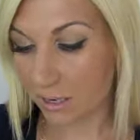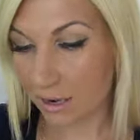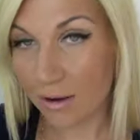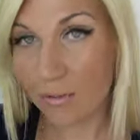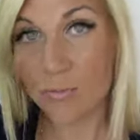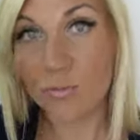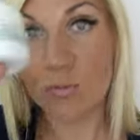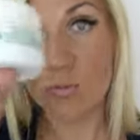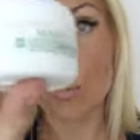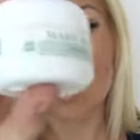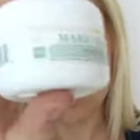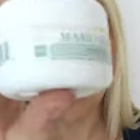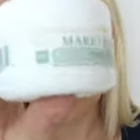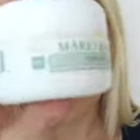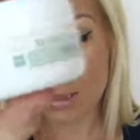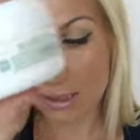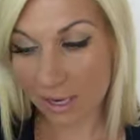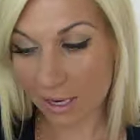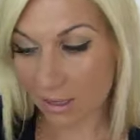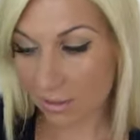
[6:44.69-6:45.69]
I
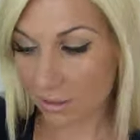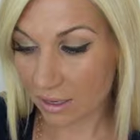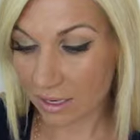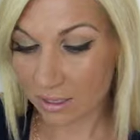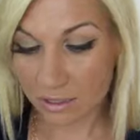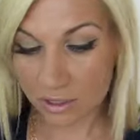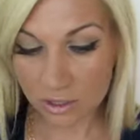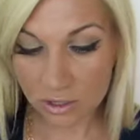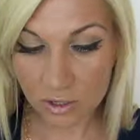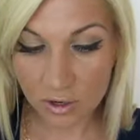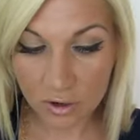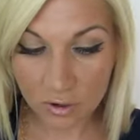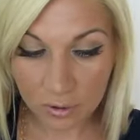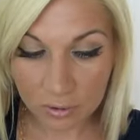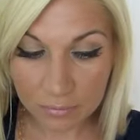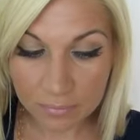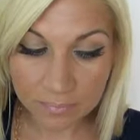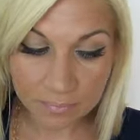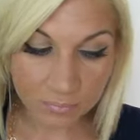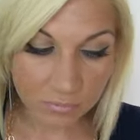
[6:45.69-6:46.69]
really like that.
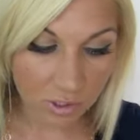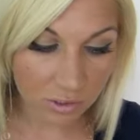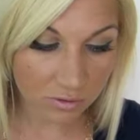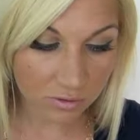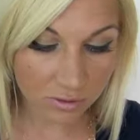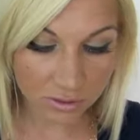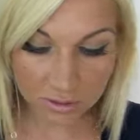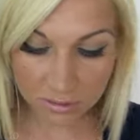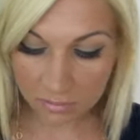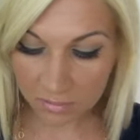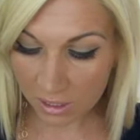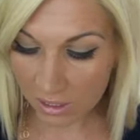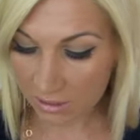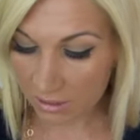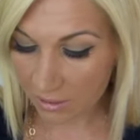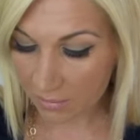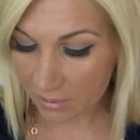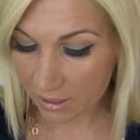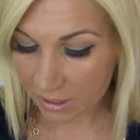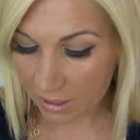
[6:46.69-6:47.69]
So those are some things
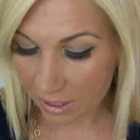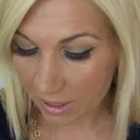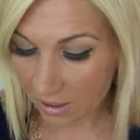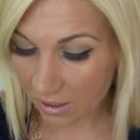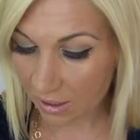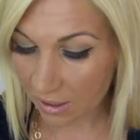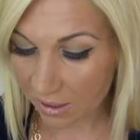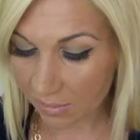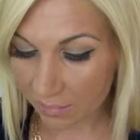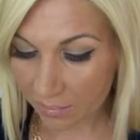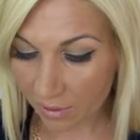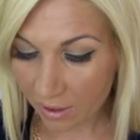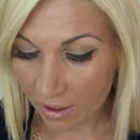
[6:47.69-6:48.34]
I've been liking.